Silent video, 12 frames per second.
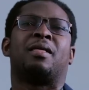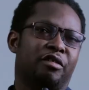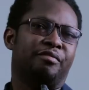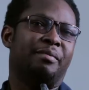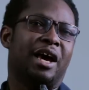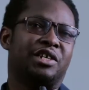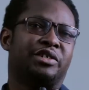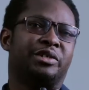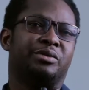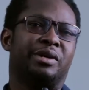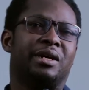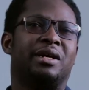kind of
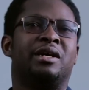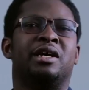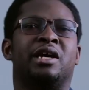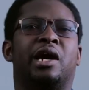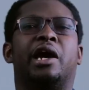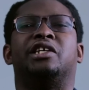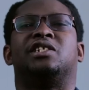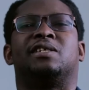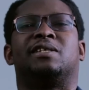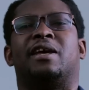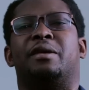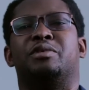mastery where
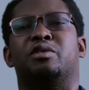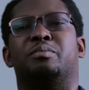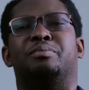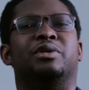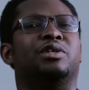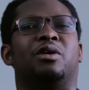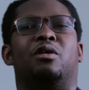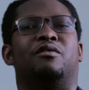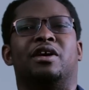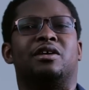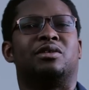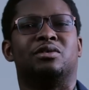each time you pull your
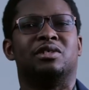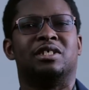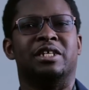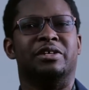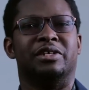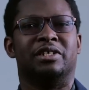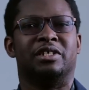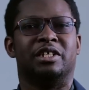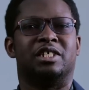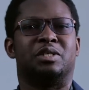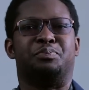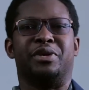overtone
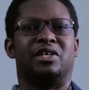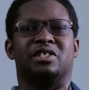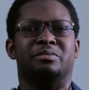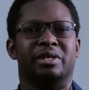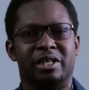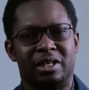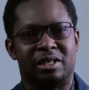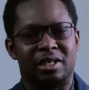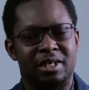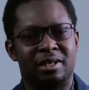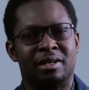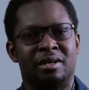series, it speaks
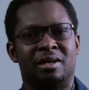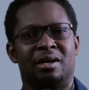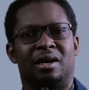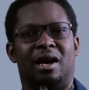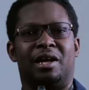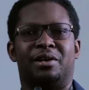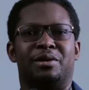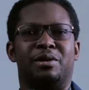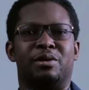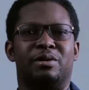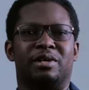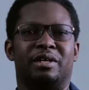immediately. I
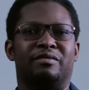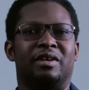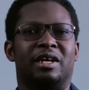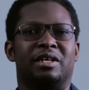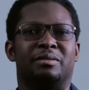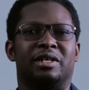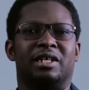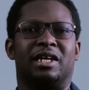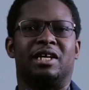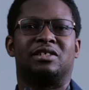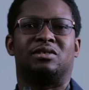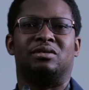don't know if
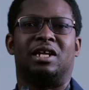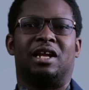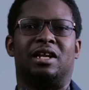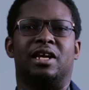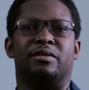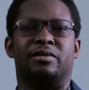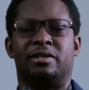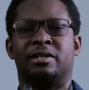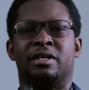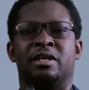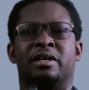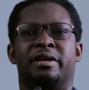anybody gets to that
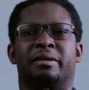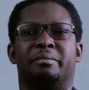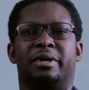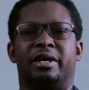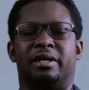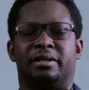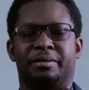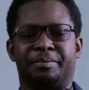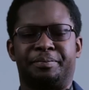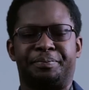level, but